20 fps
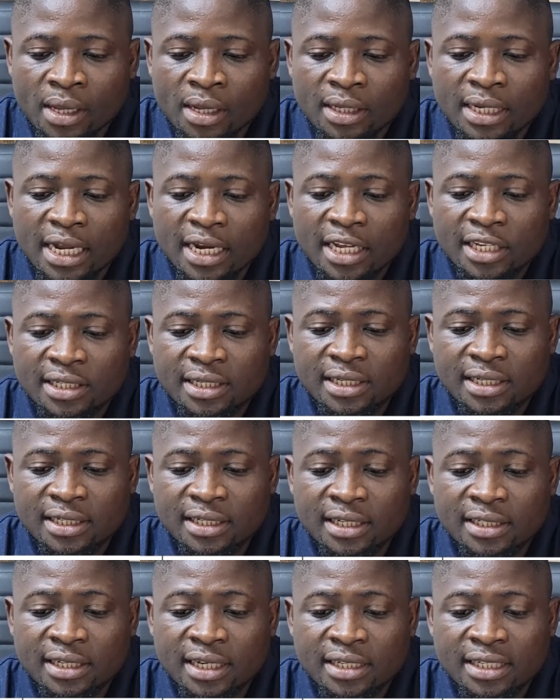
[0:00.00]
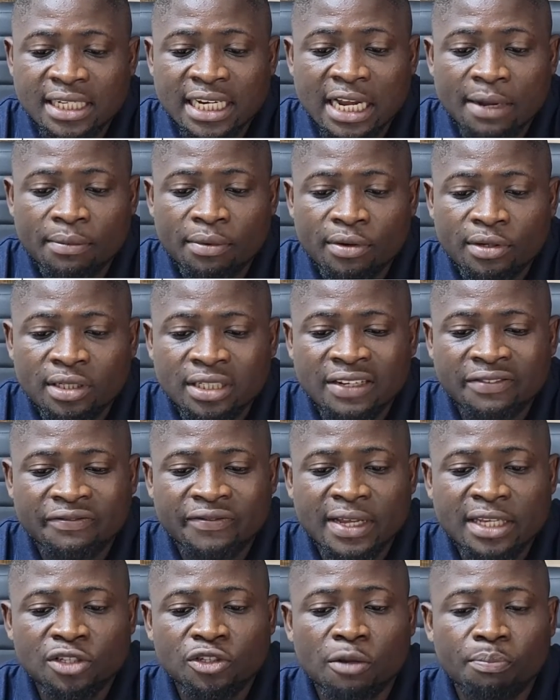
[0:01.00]
Now let's see detailed syllabus. The
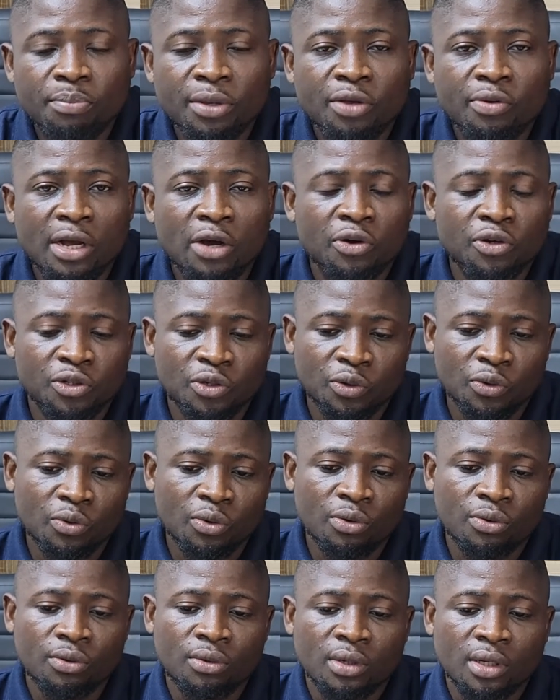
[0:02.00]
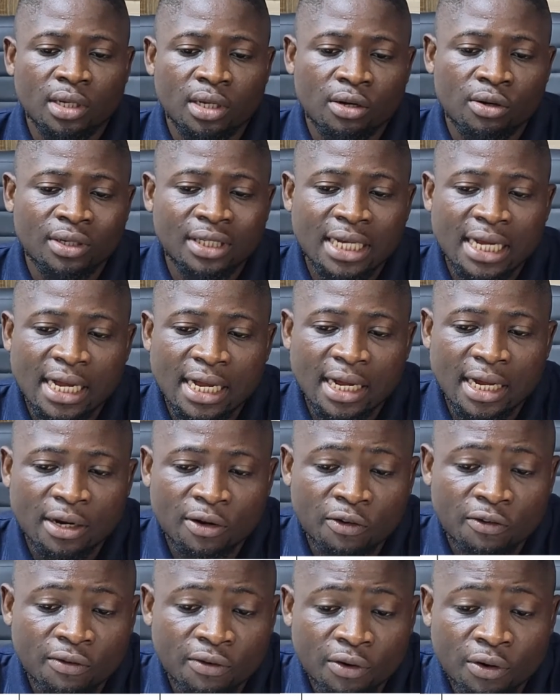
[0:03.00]
first topic we are going to look under
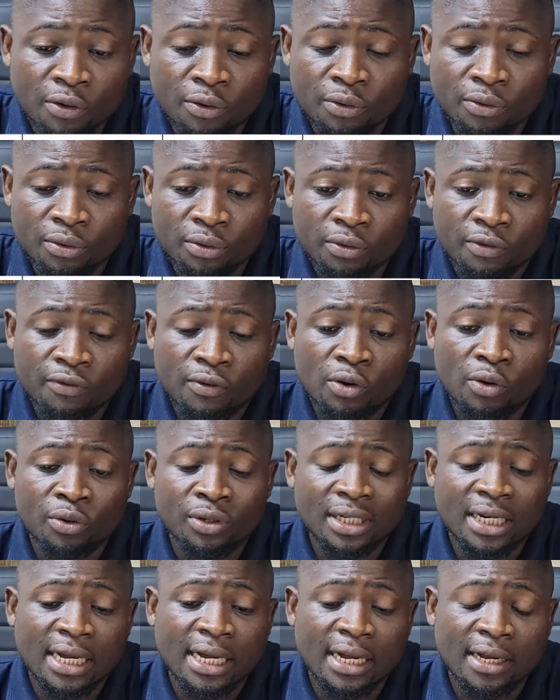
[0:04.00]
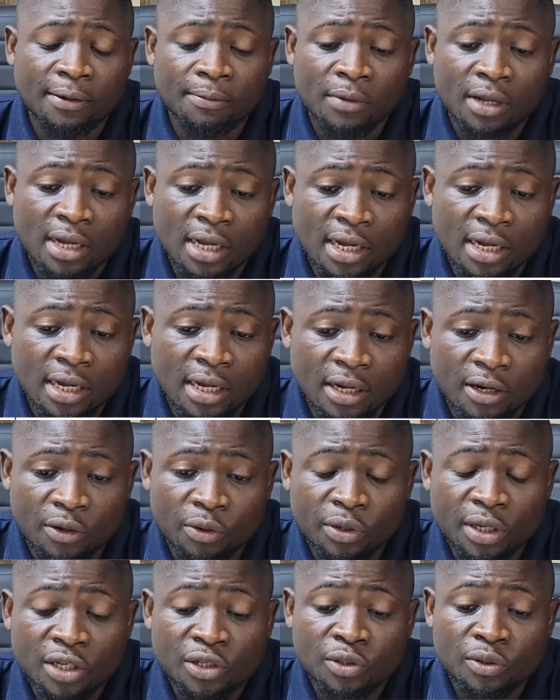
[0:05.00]
look look, look for under uh, look
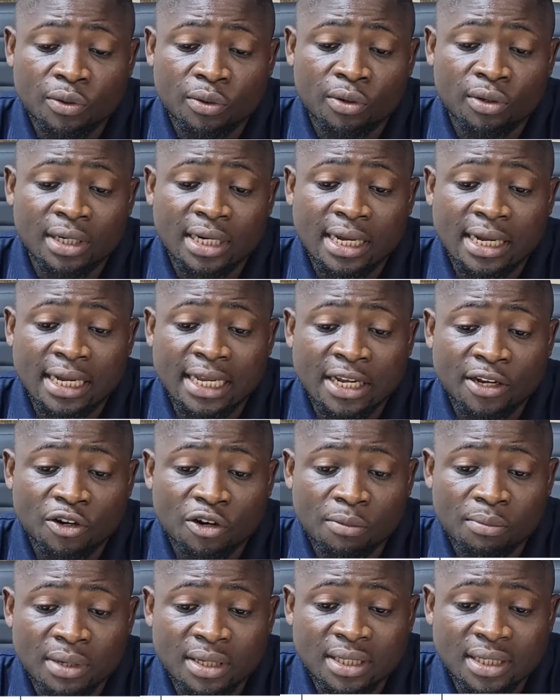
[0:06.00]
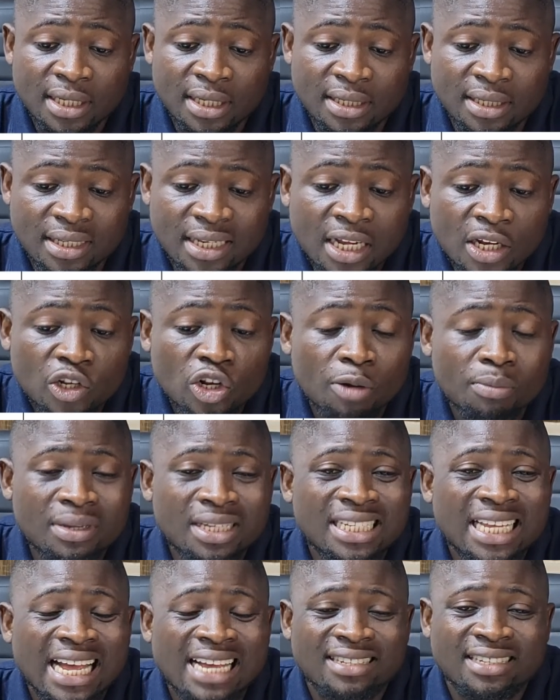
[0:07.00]
into under economics is economics
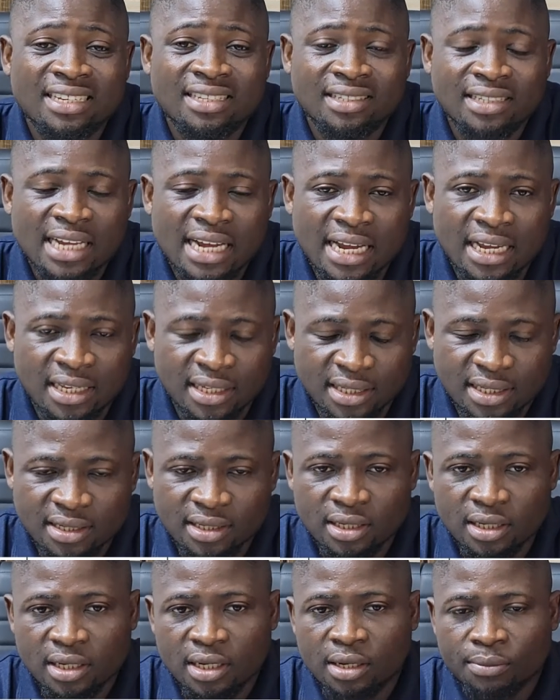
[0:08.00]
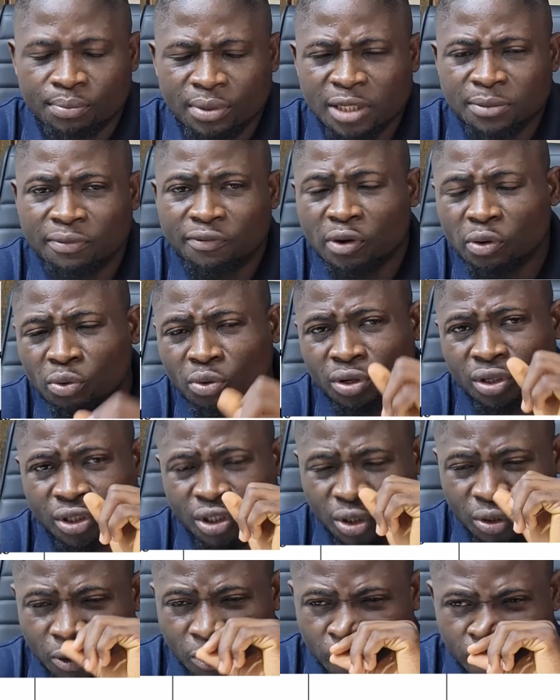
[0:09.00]
as a science. Please before we
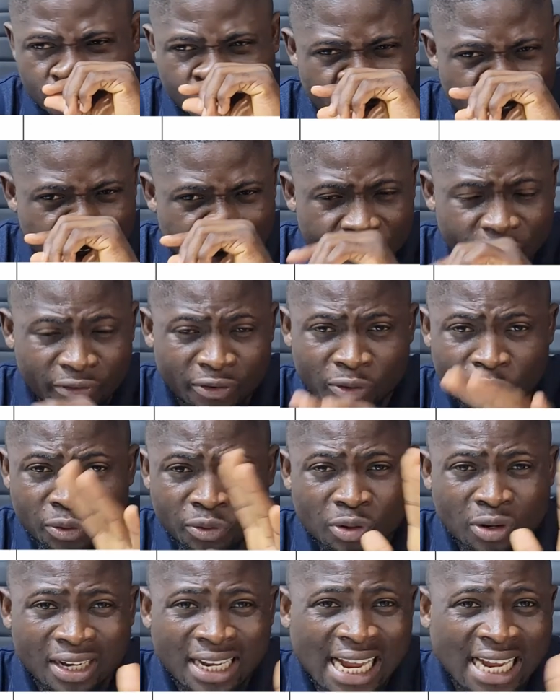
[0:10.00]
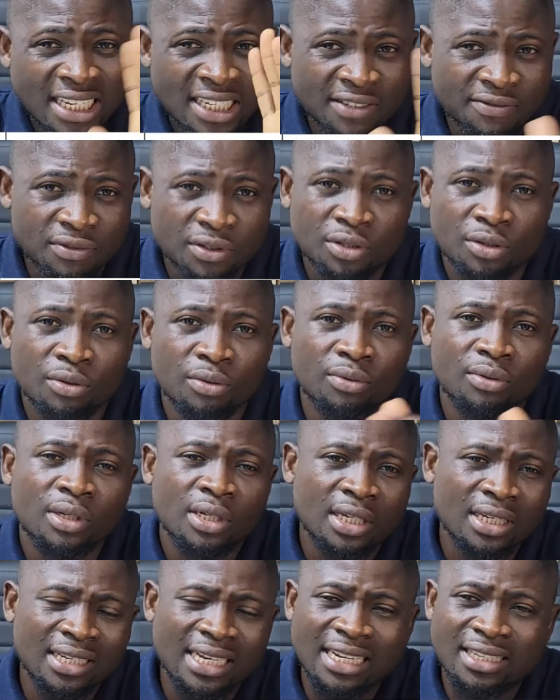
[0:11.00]
continue, if you do not like this video,
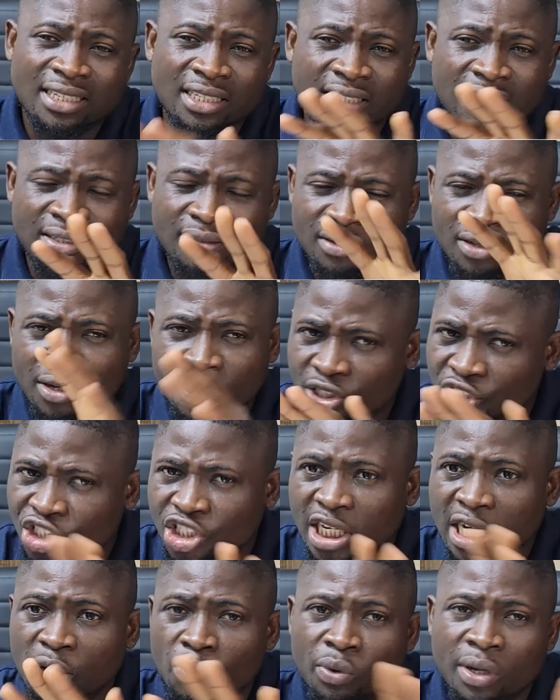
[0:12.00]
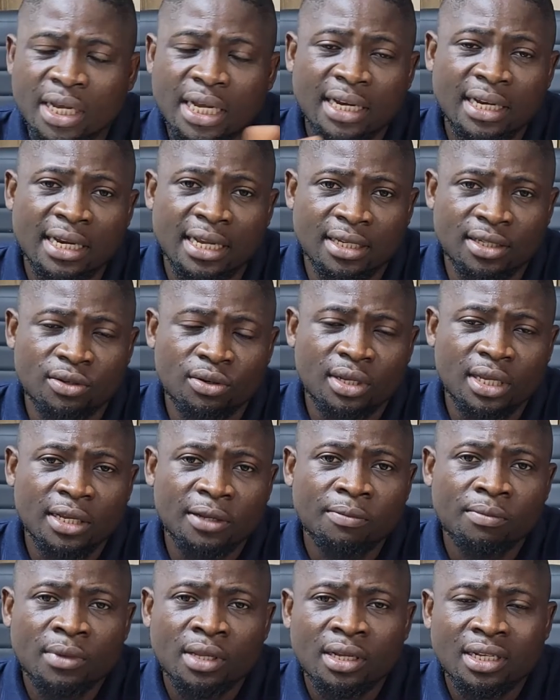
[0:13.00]
that is sheer wickedness. Okay,
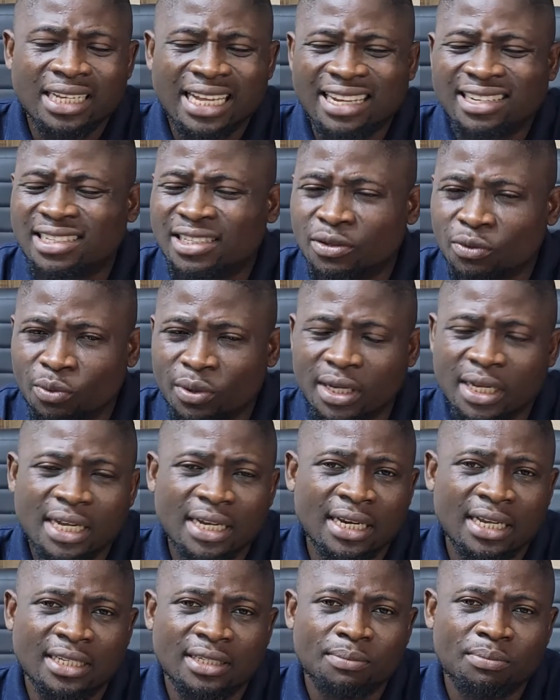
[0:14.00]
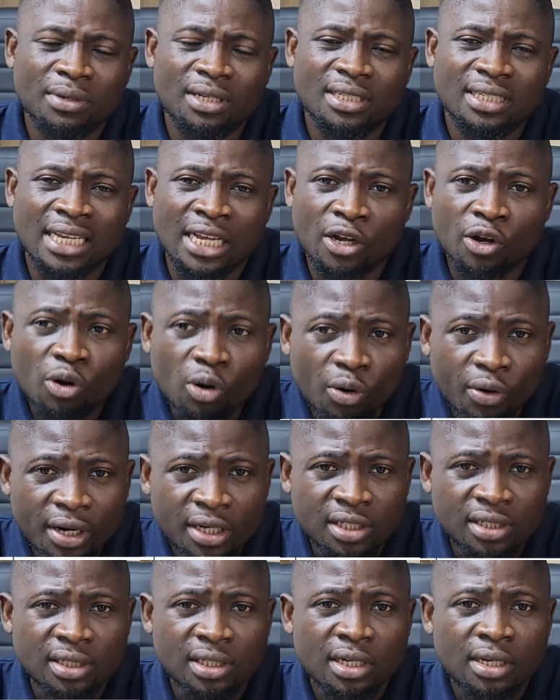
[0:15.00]
that is wickedness. Please
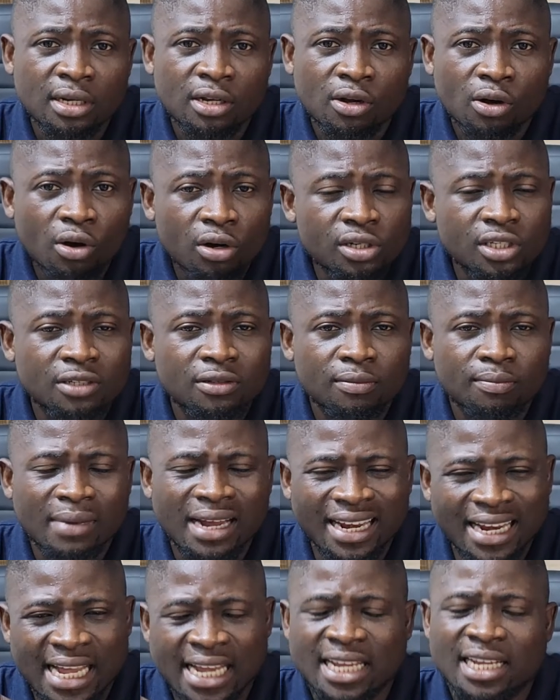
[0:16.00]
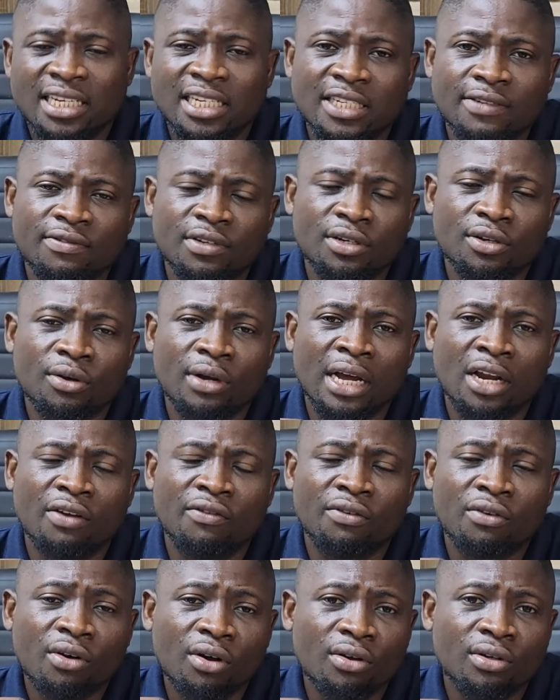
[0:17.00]
encourage us by liking this video and
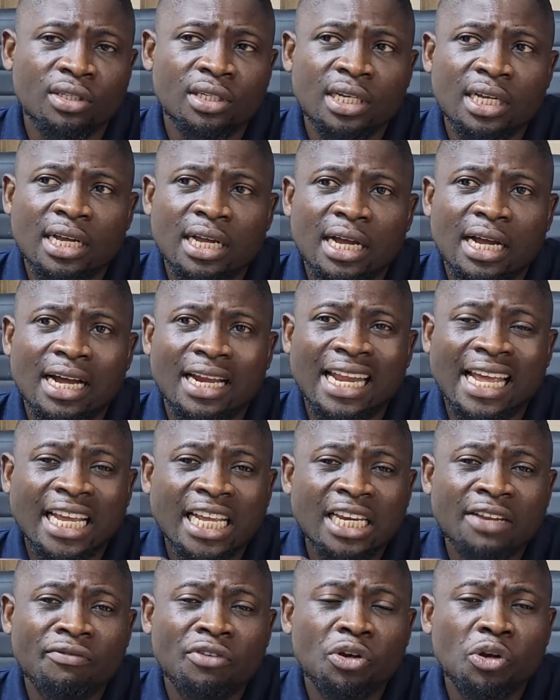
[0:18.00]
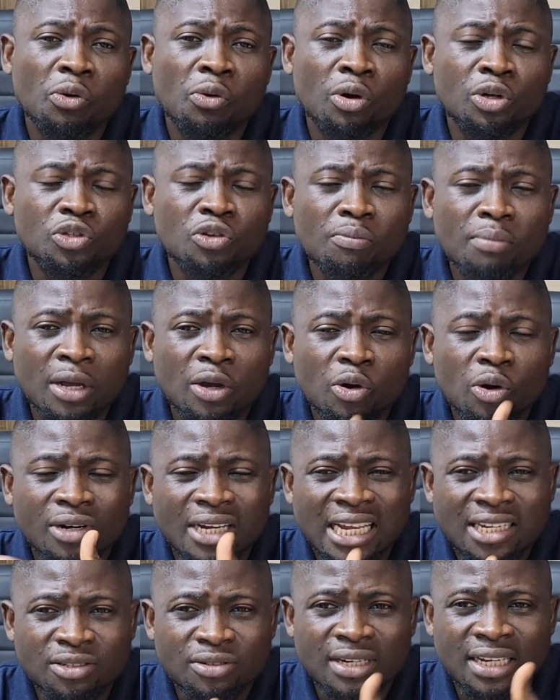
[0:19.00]
of course uh, liking the video will also make
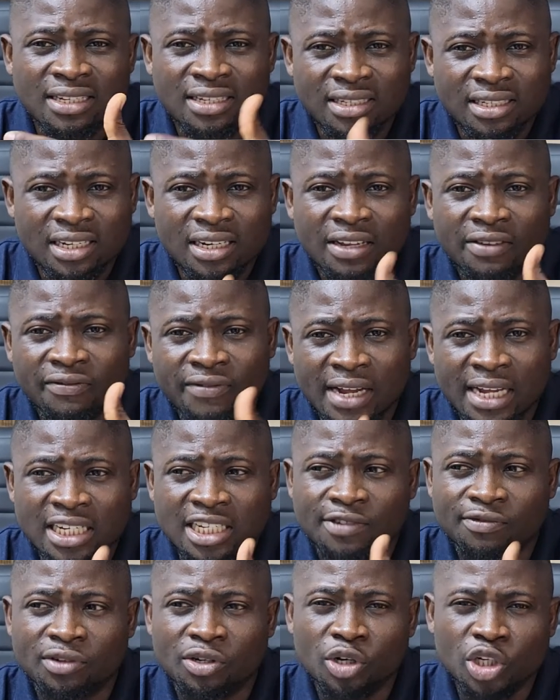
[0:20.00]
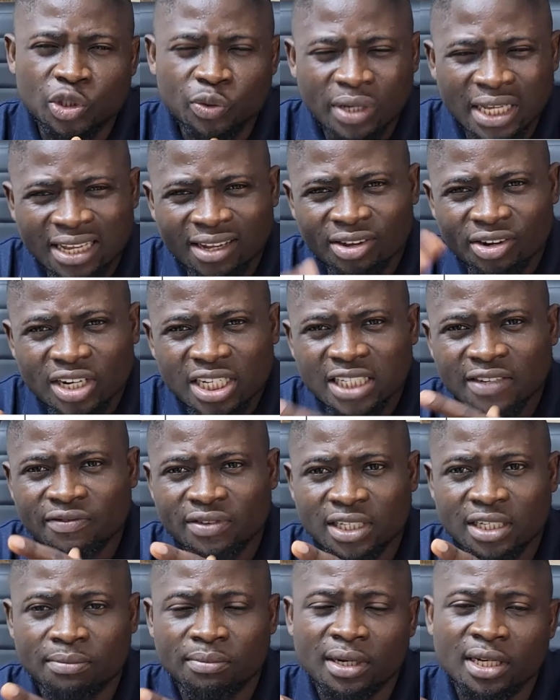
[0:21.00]
other students easily find this video to increase the
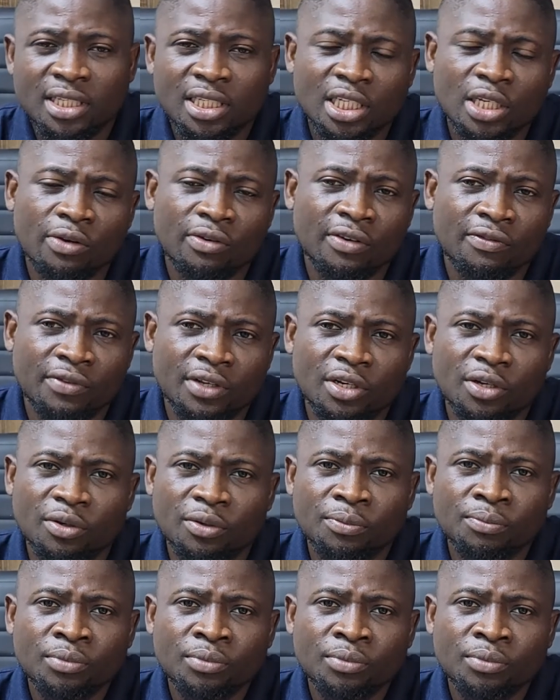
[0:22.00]
visibility of the video